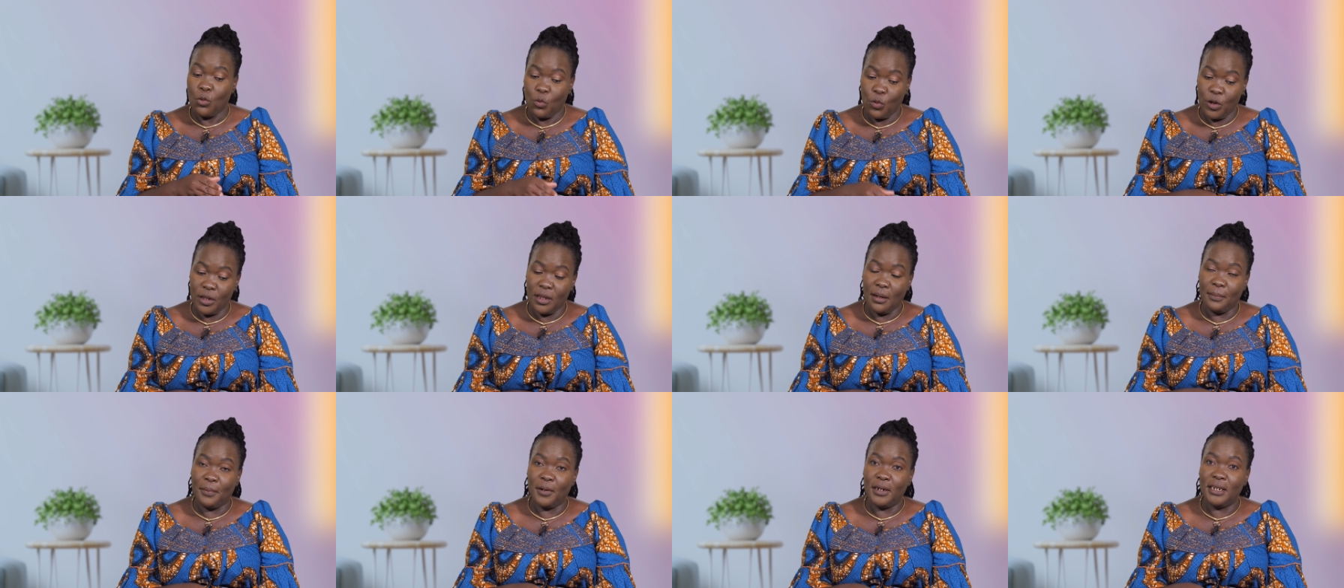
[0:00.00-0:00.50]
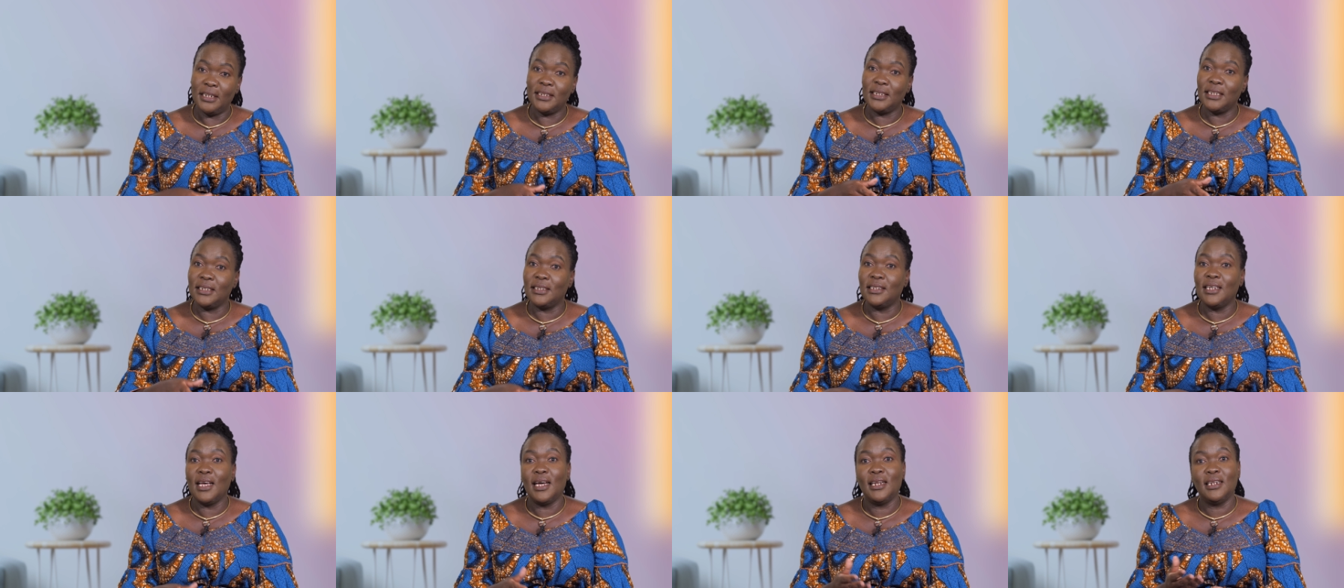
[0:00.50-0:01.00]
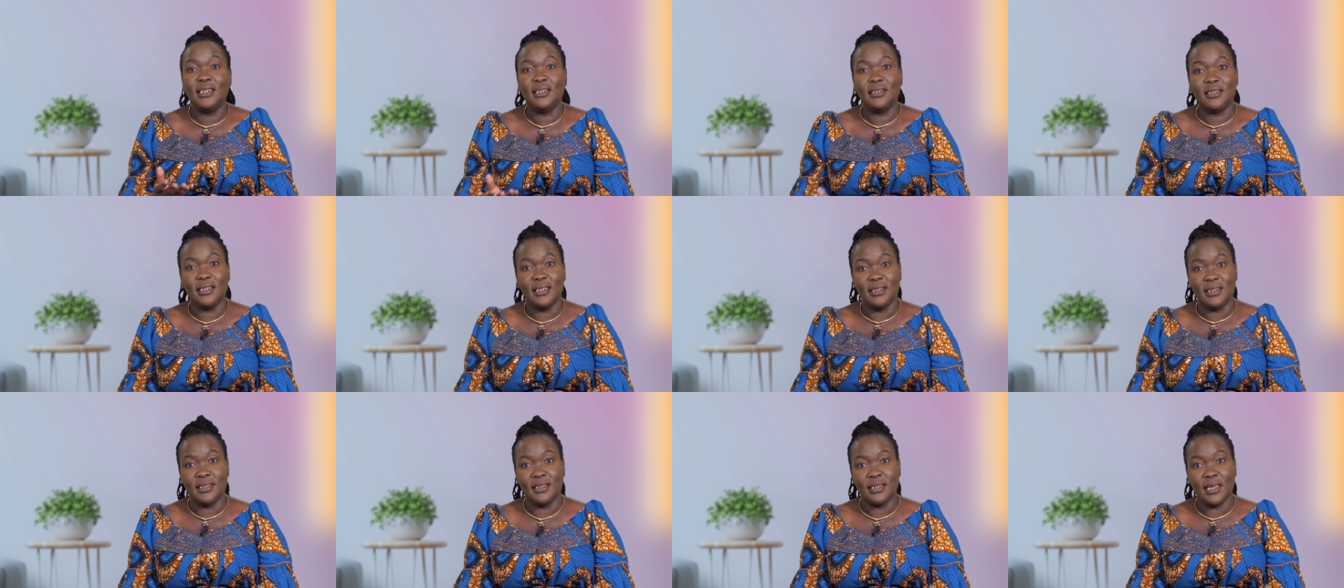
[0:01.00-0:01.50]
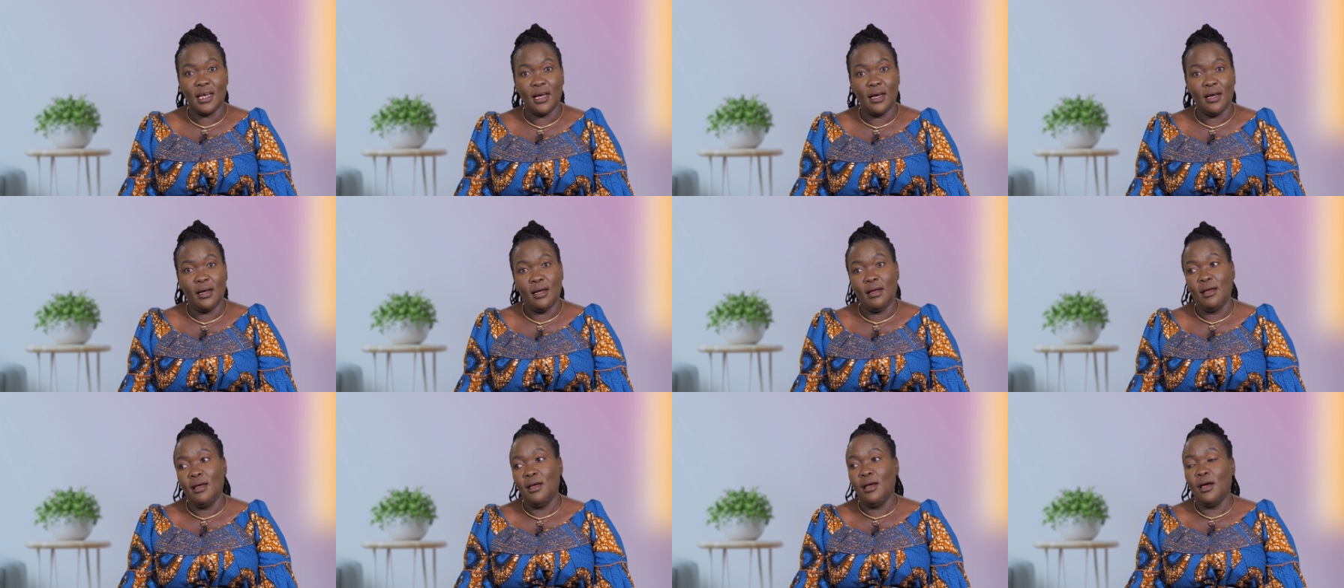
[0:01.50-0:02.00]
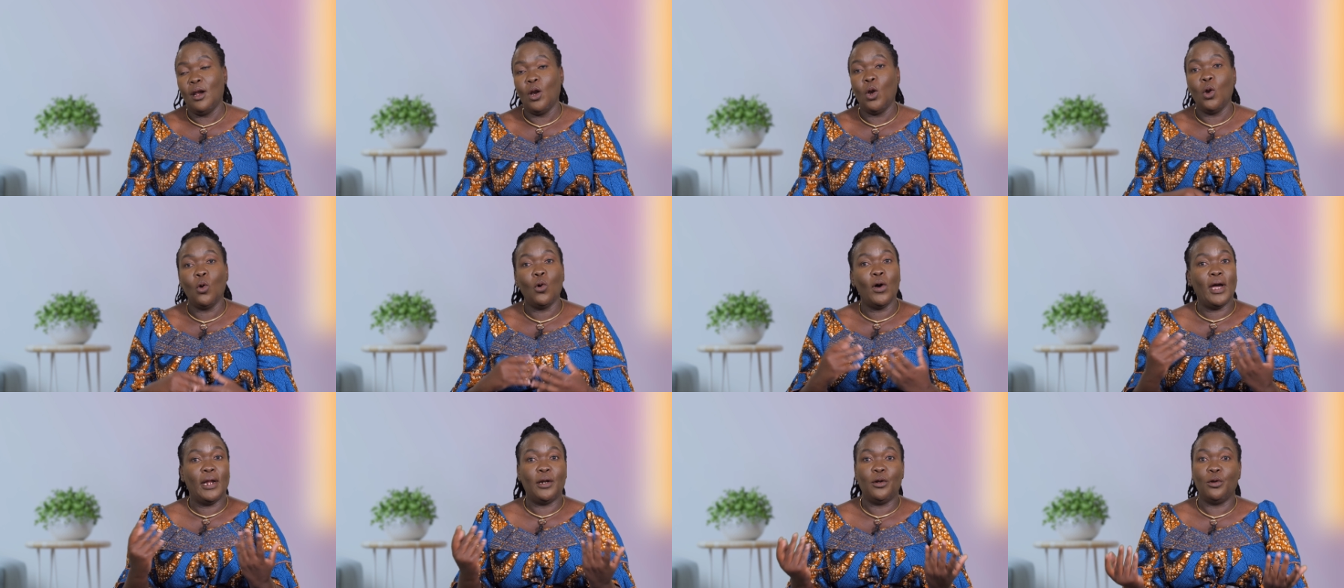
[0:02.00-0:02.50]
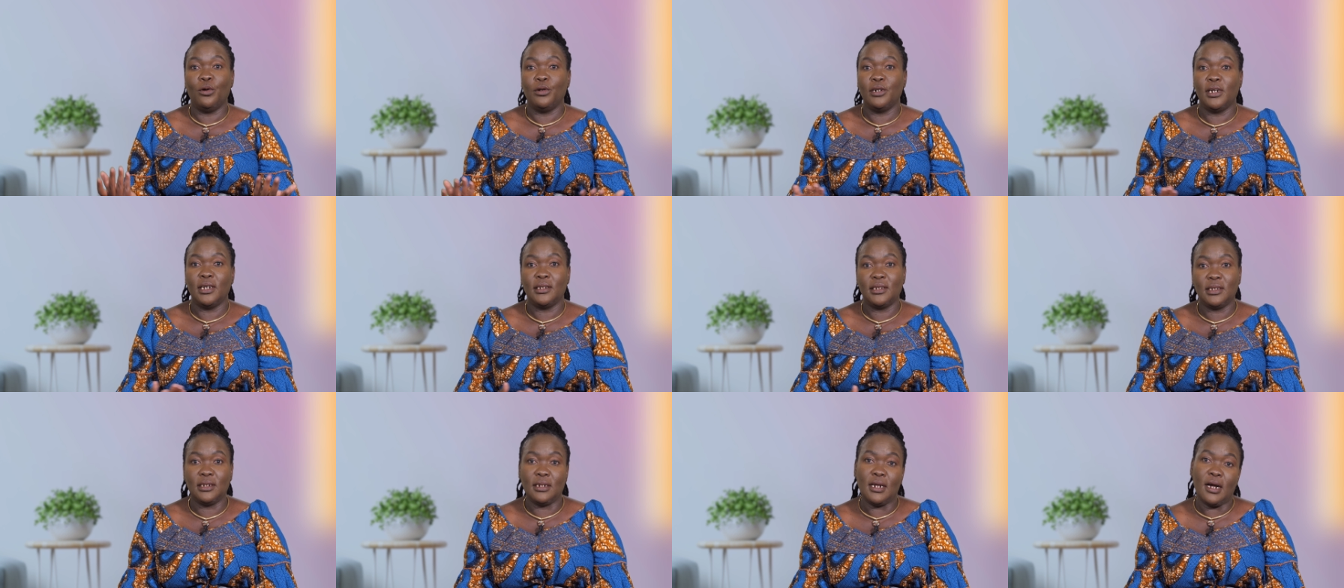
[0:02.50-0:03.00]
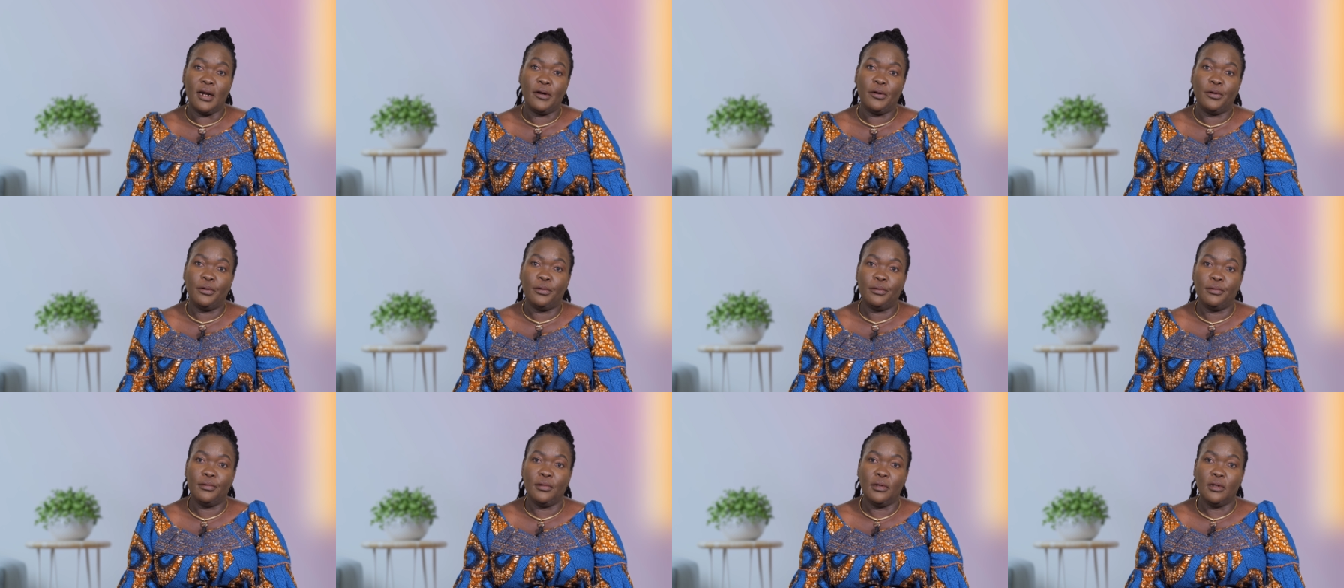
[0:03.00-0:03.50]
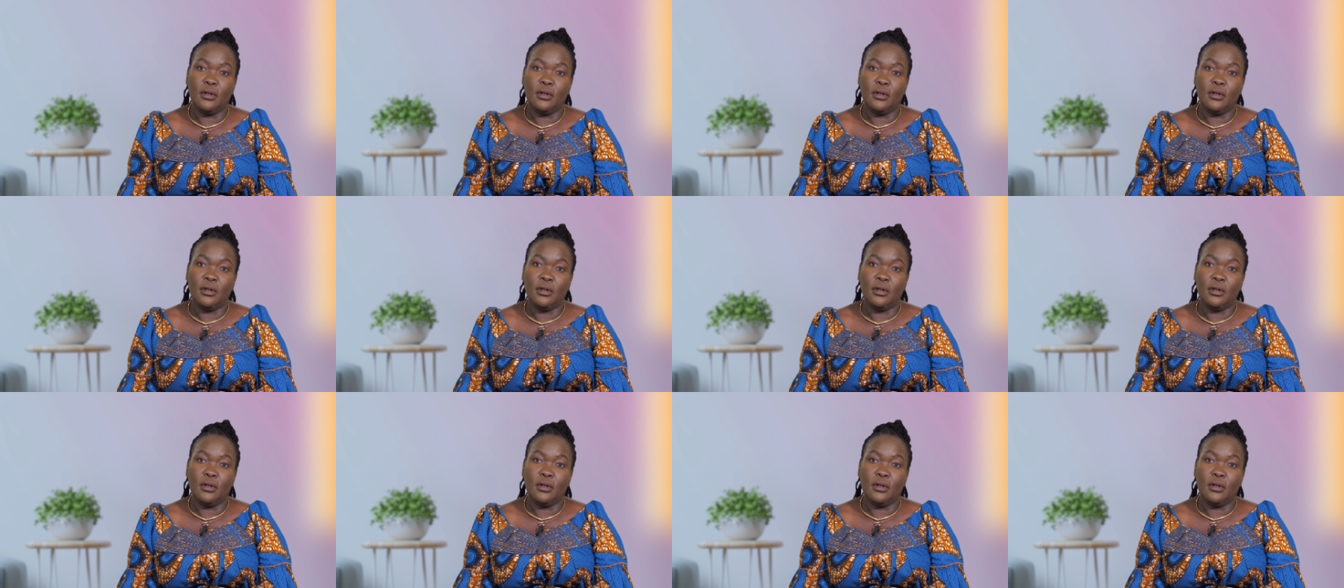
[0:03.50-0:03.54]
when the police is there and it, this is a law and order scenario.